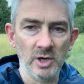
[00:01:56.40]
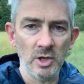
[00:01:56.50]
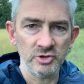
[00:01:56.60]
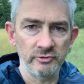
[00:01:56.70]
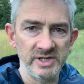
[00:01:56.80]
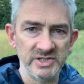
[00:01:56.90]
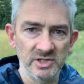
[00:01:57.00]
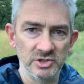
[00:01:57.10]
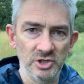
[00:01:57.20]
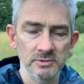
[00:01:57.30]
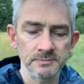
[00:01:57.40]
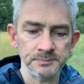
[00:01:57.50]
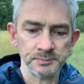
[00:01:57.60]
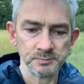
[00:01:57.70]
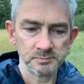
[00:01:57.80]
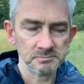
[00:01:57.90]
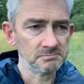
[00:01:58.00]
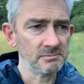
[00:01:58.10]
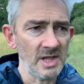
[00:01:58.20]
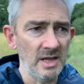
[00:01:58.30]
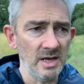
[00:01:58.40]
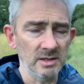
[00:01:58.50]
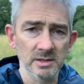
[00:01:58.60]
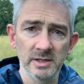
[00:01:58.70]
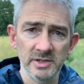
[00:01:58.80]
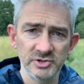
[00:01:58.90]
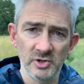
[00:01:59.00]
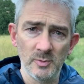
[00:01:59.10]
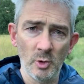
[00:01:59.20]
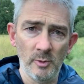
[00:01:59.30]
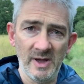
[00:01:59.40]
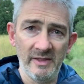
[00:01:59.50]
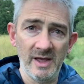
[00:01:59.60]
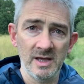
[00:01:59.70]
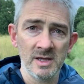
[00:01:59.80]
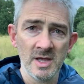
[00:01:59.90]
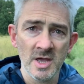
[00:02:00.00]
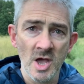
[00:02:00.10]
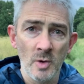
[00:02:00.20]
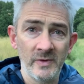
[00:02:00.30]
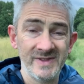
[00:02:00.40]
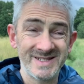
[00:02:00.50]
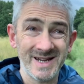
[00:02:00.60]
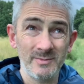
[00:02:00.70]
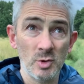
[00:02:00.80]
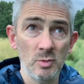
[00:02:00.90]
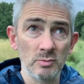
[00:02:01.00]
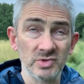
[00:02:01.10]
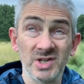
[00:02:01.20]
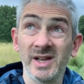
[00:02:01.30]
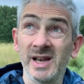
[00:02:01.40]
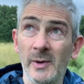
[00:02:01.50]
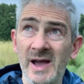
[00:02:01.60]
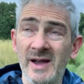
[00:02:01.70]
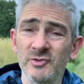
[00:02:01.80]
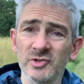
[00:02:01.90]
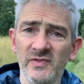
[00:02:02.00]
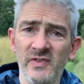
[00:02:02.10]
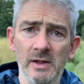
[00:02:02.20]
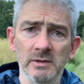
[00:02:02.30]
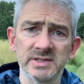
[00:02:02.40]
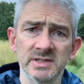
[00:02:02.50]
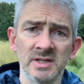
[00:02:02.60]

lot of research on. And I'll show you more about that when the time comes. Now, I have just felt